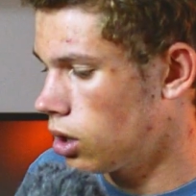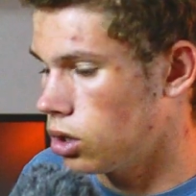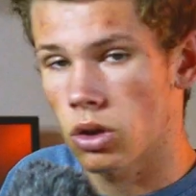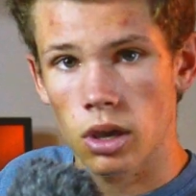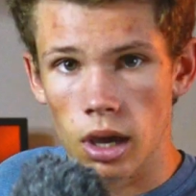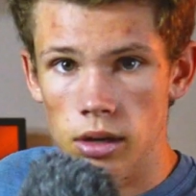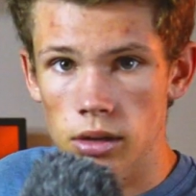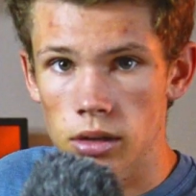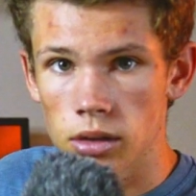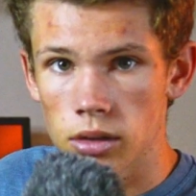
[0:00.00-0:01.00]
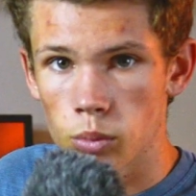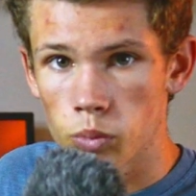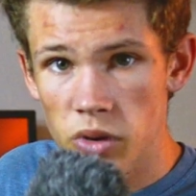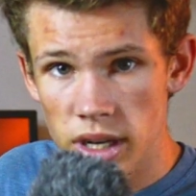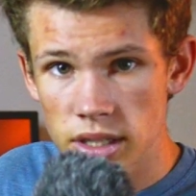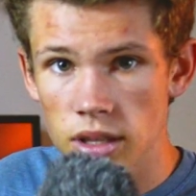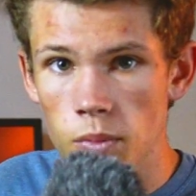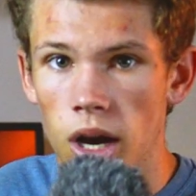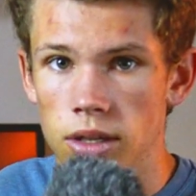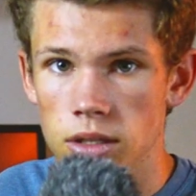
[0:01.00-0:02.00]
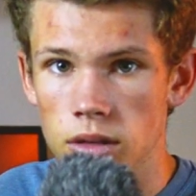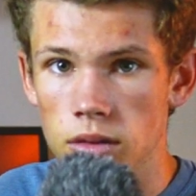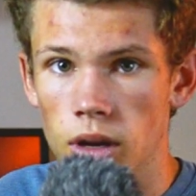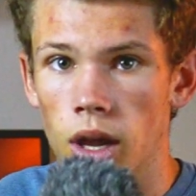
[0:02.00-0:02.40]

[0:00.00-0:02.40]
you can press the button,